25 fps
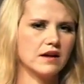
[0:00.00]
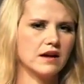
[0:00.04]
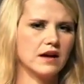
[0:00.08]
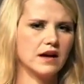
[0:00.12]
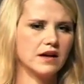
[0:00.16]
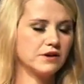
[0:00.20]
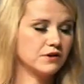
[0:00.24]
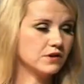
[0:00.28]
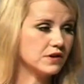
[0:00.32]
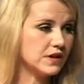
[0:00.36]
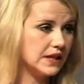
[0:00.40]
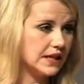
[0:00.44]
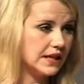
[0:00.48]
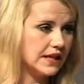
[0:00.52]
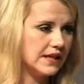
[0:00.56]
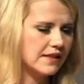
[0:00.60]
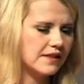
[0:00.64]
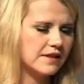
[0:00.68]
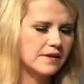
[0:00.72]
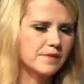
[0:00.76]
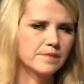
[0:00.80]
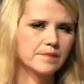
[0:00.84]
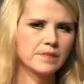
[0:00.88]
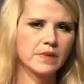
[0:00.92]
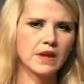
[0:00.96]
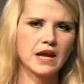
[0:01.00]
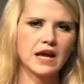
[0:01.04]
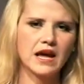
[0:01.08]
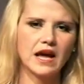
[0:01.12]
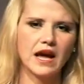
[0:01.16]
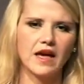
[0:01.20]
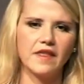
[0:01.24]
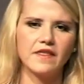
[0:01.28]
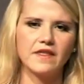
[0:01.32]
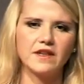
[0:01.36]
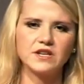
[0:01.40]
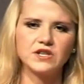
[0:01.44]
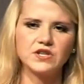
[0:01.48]
underneath.
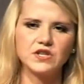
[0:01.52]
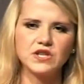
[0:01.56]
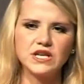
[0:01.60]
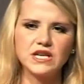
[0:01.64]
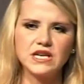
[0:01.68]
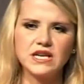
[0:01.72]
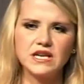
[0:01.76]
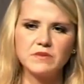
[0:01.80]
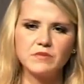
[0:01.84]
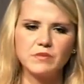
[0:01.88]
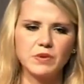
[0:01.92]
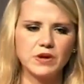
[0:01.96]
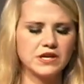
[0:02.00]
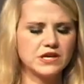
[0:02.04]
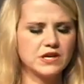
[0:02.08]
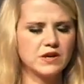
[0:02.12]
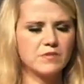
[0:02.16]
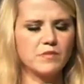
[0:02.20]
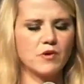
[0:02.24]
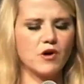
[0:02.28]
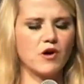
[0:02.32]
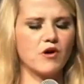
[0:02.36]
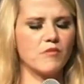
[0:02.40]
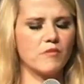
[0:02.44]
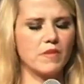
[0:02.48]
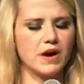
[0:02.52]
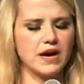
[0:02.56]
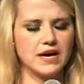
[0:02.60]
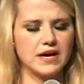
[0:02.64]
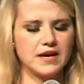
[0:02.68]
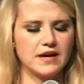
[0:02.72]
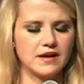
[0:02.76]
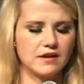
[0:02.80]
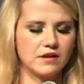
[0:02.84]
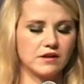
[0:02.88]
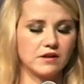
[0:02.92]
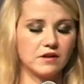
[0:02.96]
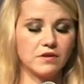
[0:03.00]
And then she picked up all
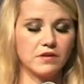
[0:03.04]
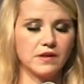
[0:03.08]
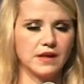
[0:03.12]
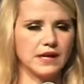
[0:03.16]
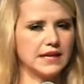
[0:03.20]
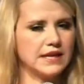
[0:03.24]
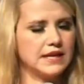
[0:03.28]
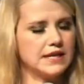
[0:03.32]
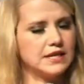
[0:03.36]
my clothing,